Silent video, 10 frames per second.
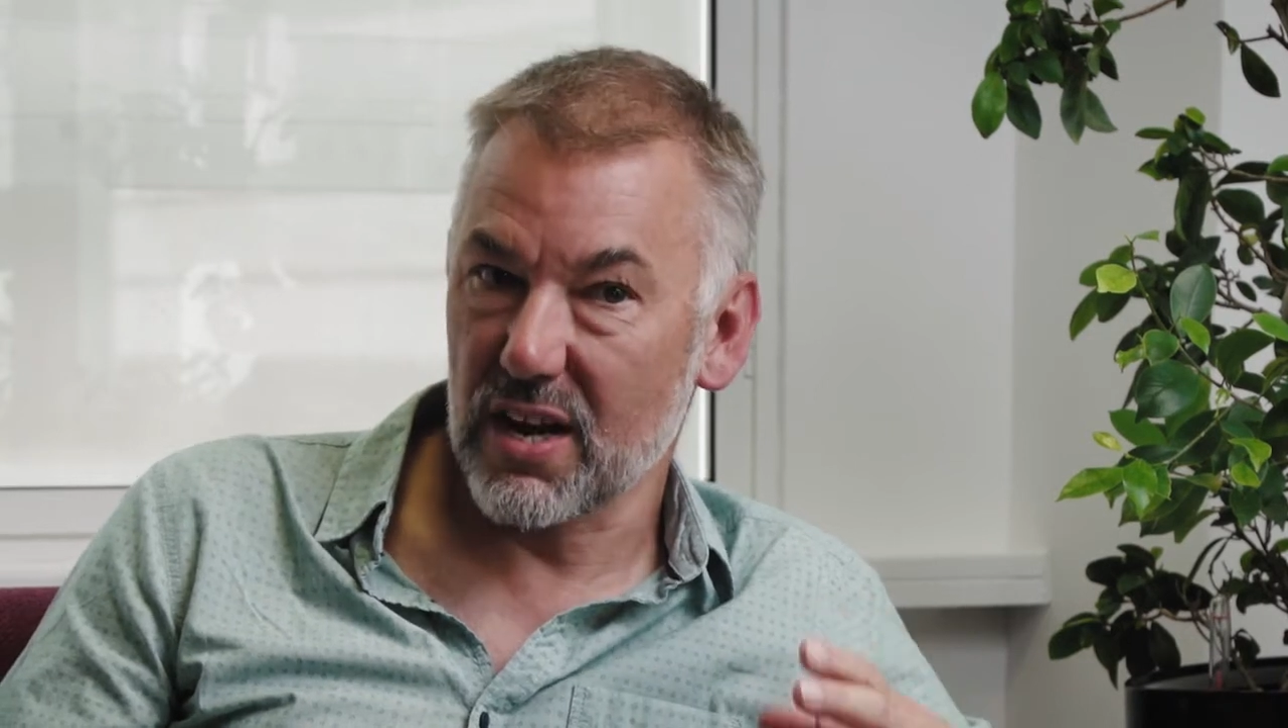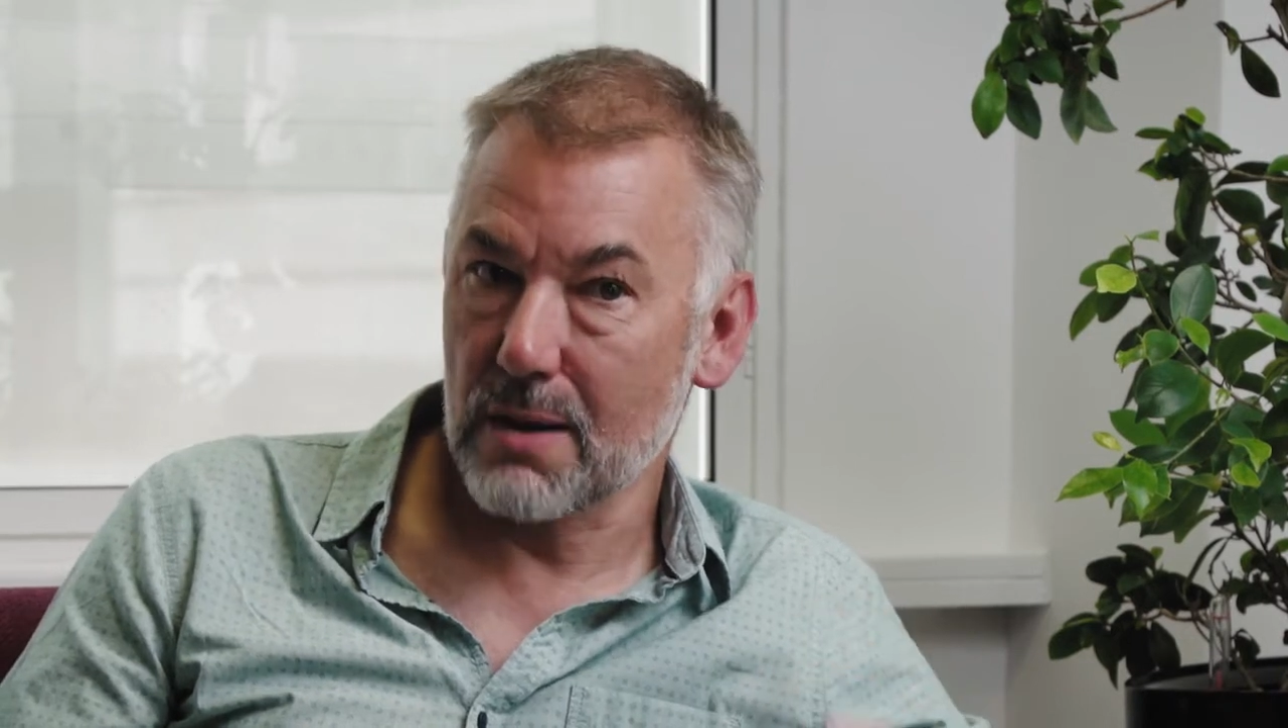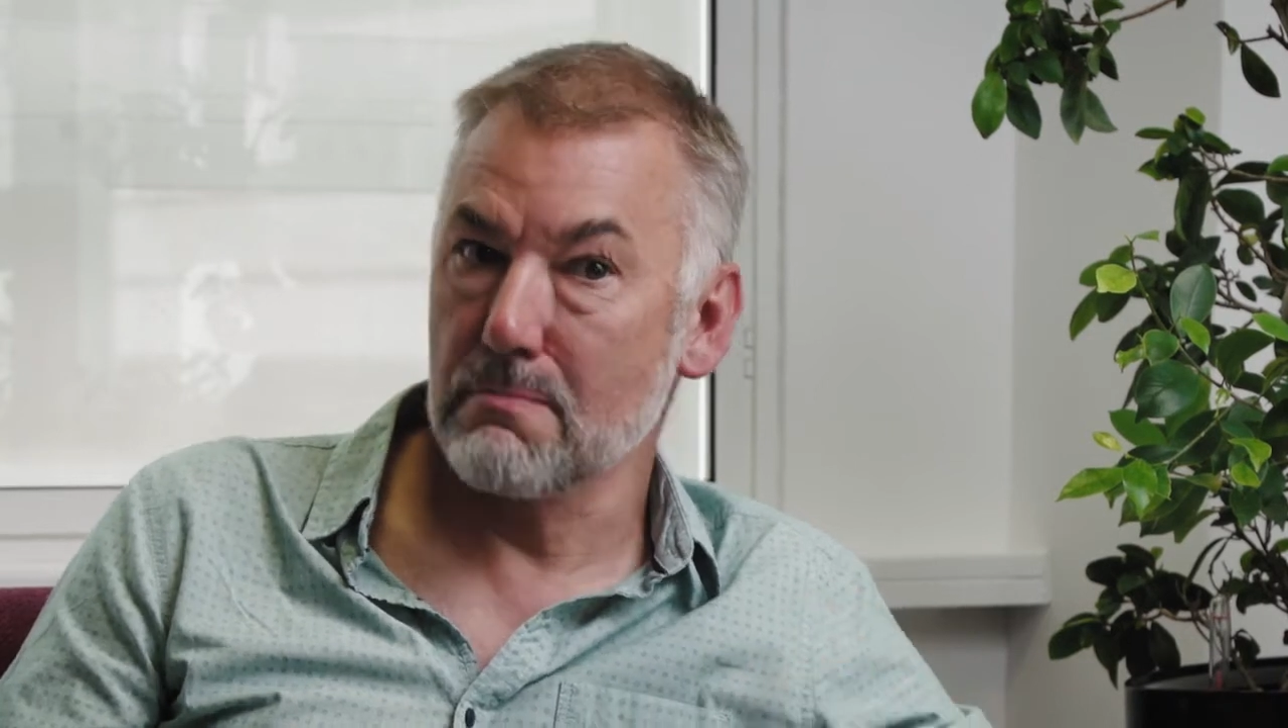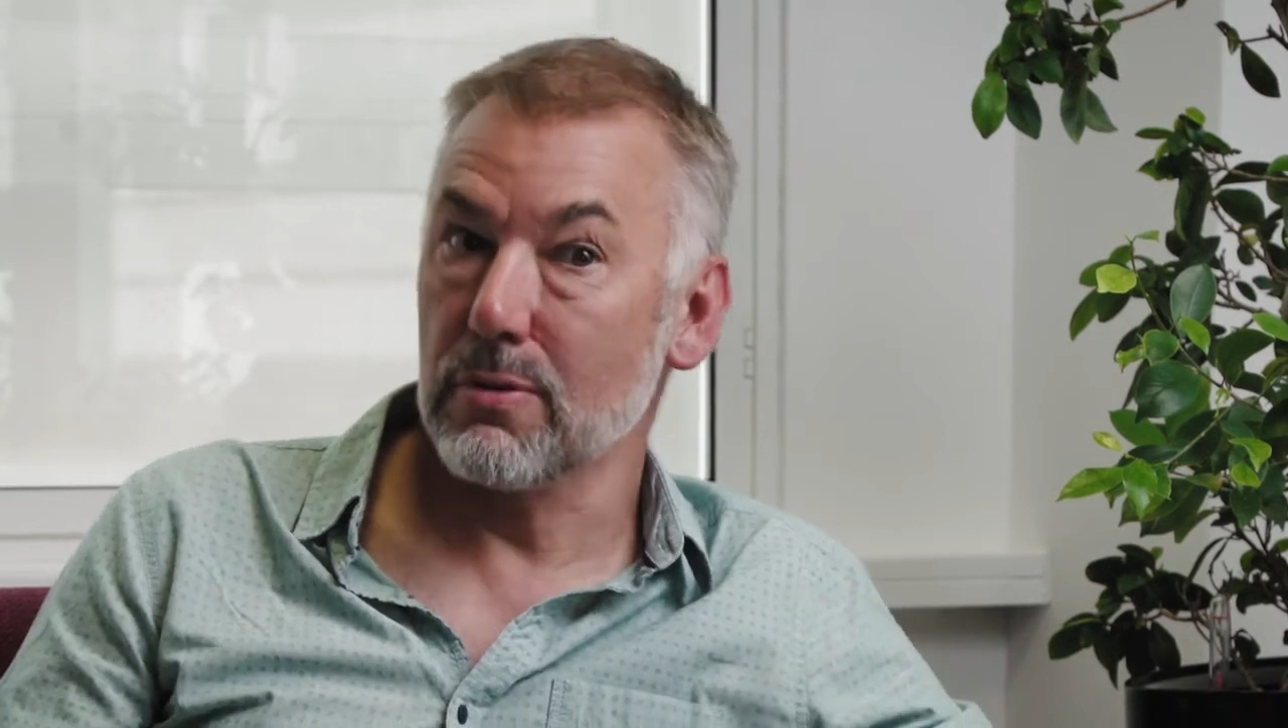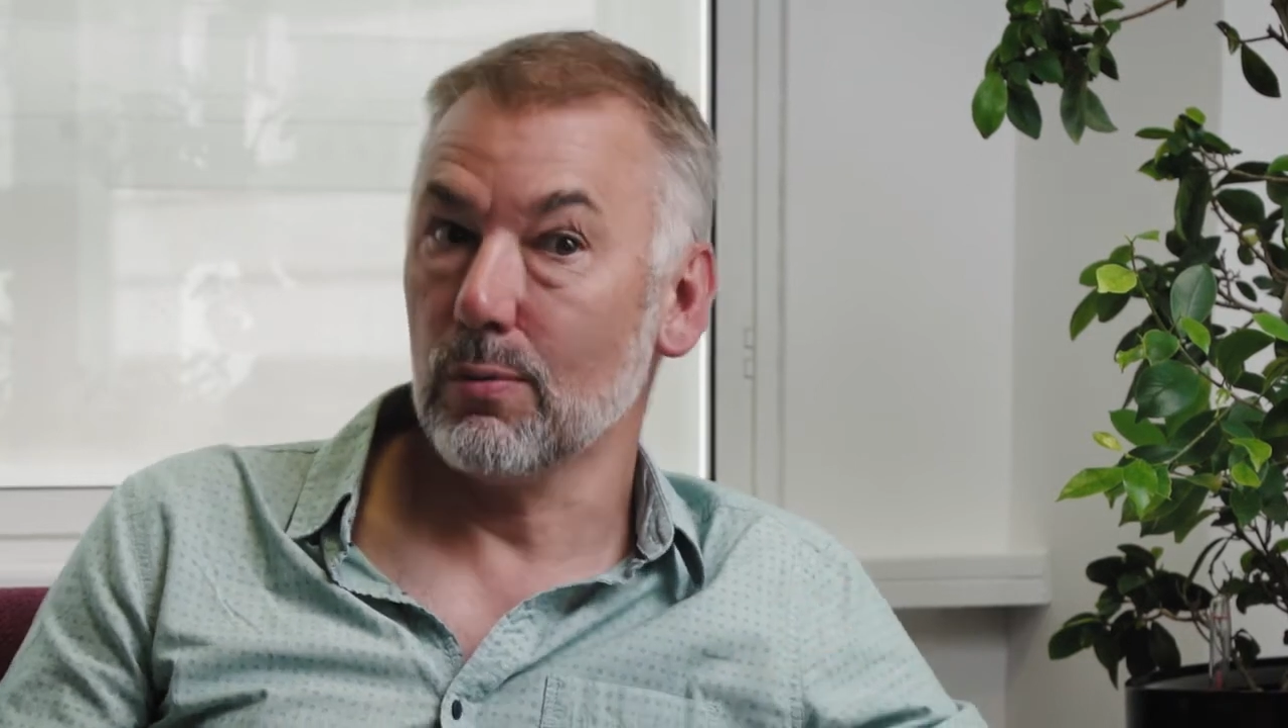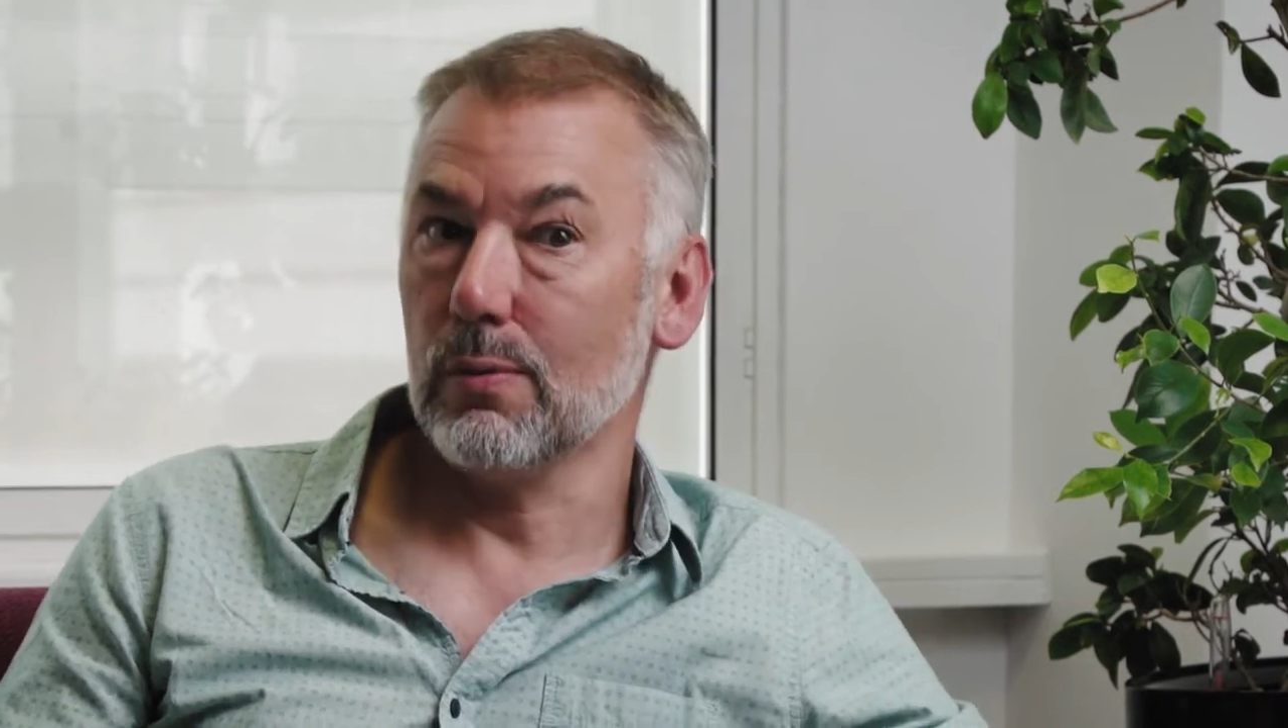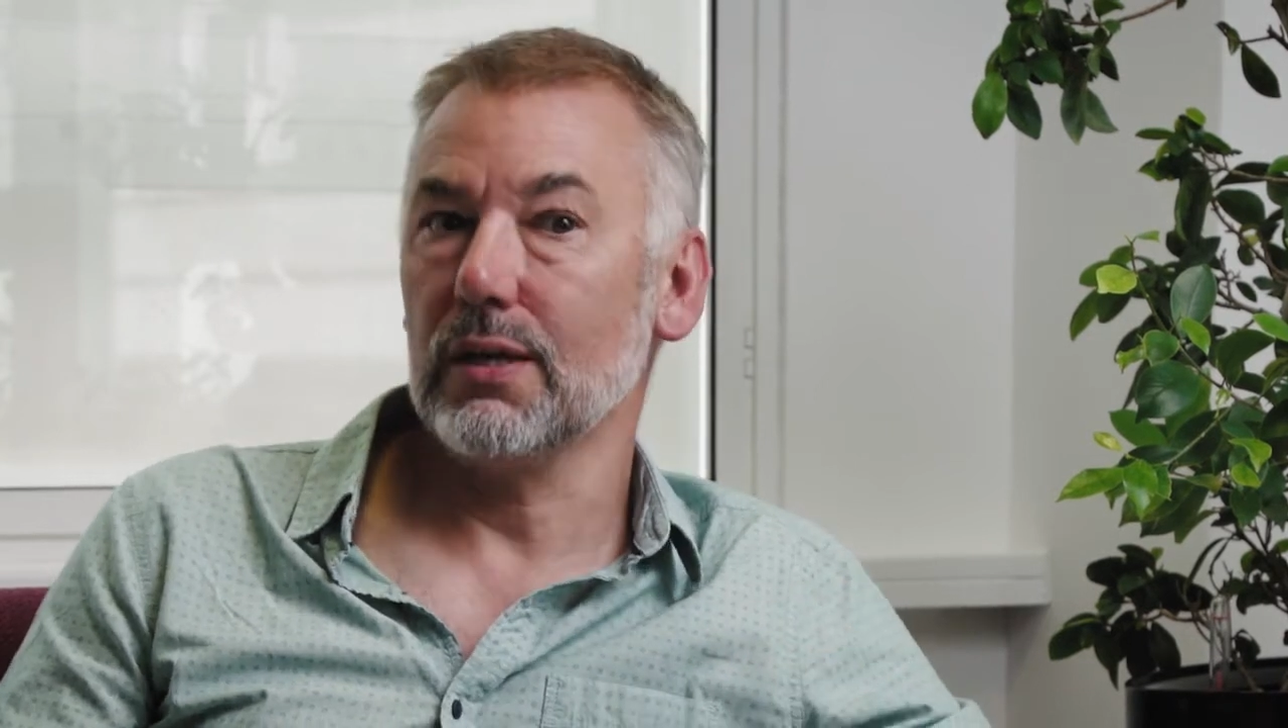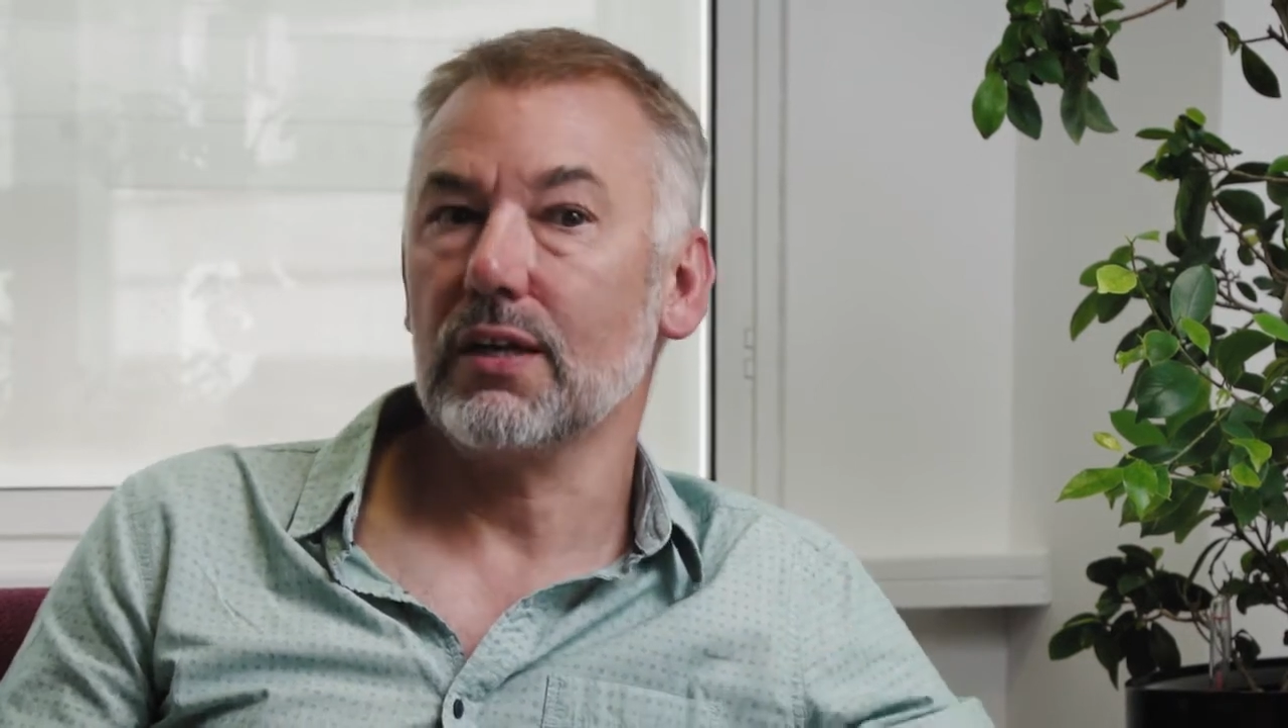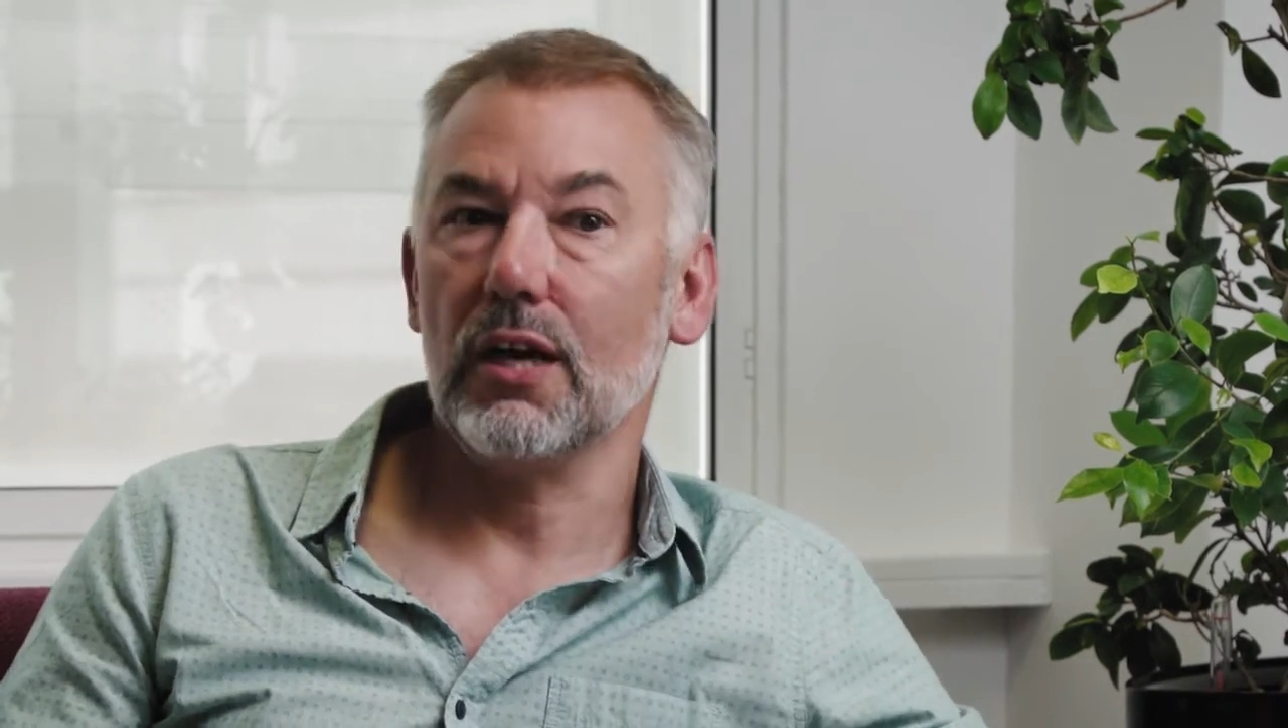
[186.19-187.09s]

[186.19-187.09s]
number one